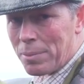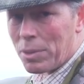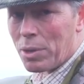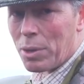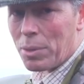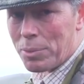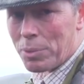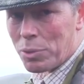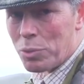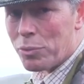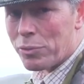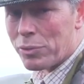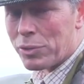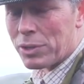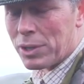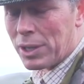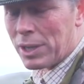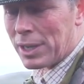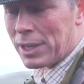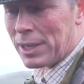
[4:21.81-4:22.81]
coming over
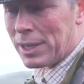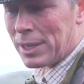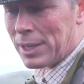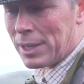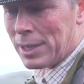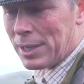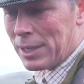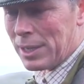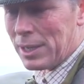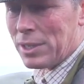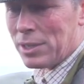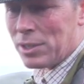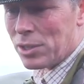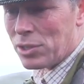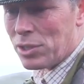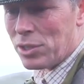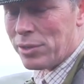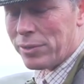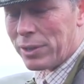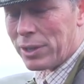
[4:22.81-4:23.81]
to
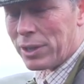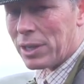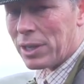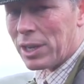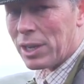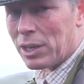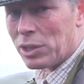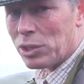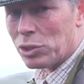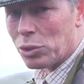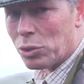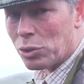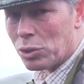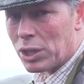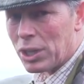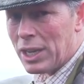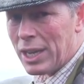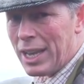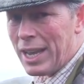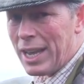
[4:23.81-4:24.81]
see if I can get a shot.